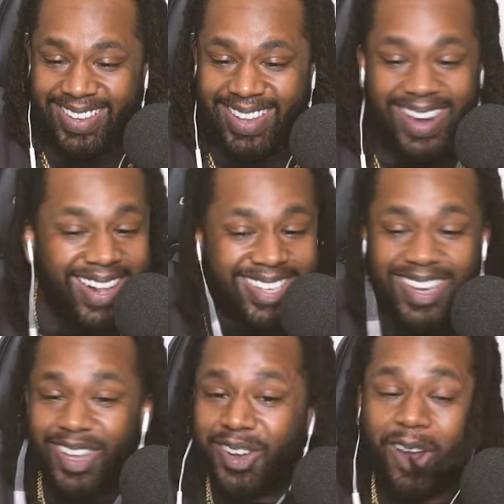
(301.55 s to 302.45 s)
That nigga
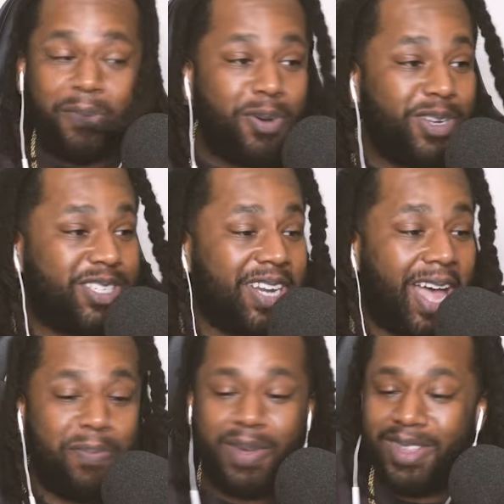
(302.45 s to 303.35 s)
said, look at all the bullshit
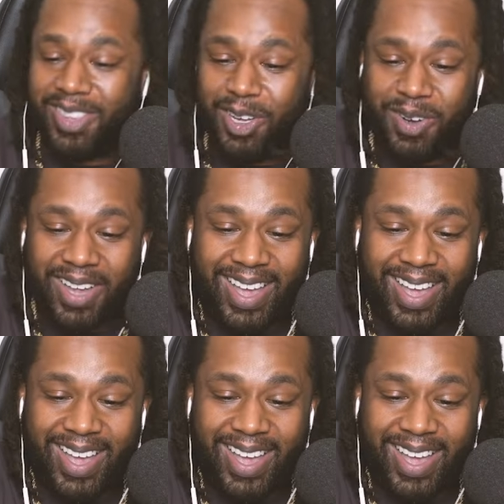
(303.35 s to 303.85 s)
I've been through.